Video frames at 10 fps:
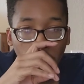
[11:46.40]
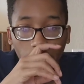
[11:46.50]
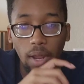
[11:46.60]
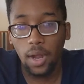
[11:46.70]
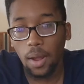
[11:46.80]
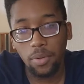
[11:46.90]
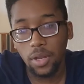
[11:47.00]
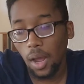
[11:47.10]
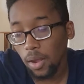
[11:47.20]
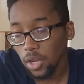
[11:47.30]
And, I
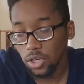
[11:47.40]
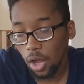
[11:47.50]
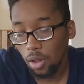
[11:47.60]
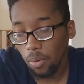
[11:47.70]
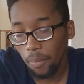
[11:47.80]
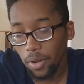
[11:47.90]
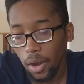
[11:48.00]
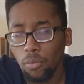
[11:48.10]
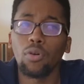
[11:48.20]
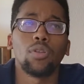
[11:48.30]
mean, I guess y'all are probably
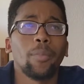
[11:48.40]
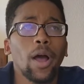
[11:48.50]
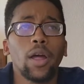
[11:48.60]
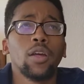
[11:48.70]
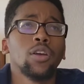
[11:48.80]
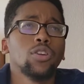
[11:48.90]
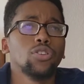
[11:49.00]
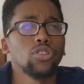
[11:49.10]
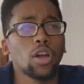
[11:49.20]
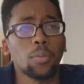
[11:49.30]
like, well, Lamont,
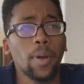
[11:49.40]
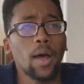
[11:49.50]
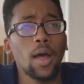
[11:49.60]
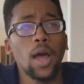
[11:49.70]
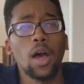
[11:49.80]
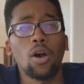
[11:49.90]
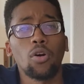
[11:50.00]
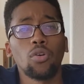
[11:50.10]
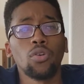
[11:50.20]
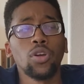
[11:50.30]
you're talking about
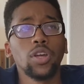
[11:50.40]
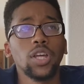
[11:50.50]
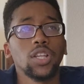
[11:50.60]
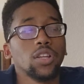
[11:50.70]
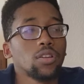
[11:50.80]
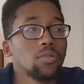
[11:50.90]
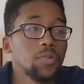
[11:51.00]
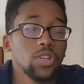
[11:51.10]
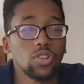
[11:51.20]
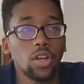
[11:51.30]
how it could
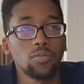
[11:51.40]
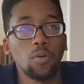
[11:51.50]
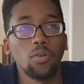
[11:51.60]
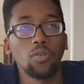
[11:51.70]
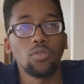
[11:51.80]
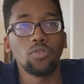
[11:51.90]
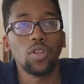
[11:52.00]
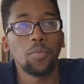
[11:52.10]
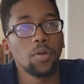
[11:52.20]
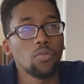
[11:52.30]
be stressful
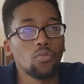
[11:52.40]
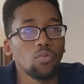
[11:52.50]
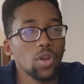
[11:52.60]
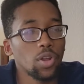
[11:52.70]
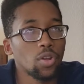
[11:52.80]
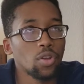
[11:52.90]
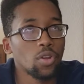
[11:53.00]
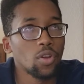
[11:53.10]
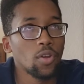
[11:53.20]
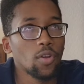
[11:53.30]
living with
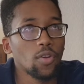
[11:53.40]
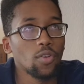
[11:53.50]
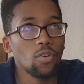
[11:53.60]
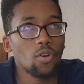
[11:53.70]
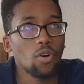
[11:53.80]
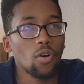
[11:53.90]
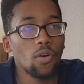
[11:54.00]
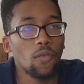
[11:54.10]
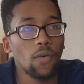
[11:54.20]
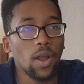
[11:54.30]

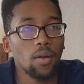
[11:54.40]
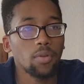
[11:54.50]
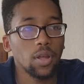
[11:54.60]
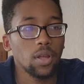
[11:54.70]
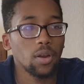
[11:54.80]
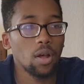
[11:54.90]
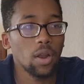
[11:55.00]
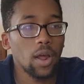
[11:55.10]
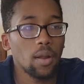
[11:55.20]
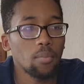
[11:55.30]
your family and all
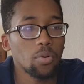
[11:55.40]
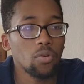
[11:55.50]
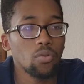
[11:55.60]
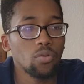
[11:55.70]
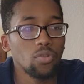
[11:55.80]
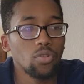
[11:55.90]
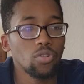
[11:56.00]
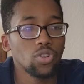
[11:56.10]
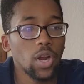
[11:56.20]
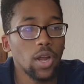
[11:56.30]
that, but you're
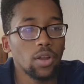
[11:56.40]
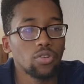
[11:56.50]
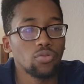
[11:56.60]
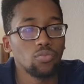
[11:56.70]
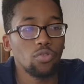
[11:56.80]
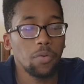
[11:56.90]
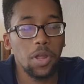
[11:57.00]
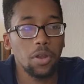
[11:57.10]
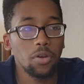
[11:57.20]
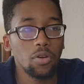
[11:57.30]
trying to move
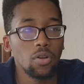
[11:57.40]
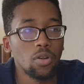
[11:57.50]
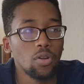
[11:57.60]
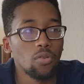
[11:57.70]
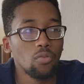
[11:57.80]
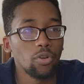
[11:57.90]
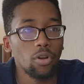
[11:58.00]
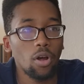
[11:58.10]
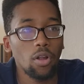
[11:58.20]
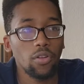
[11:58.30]
in with
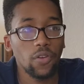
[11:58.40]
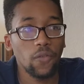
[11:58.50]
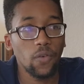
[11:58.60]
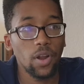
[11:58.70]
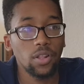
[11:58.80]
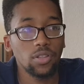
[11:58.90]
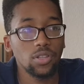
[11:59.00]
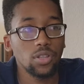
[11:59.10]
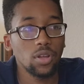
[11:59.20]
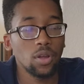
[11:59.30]
all of your friends.